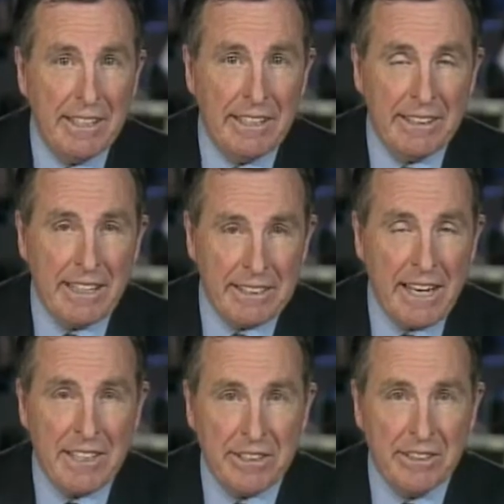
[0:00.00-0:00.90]
in that
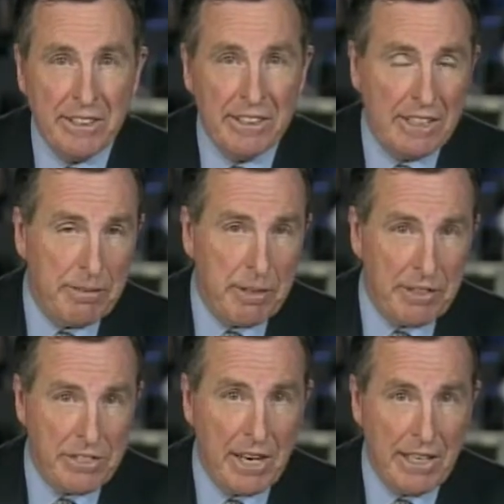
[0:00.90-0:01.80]
tactical area that they've been
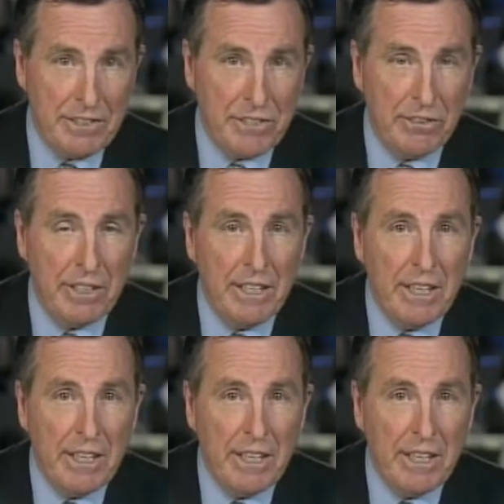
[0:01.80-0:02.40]
assigned to.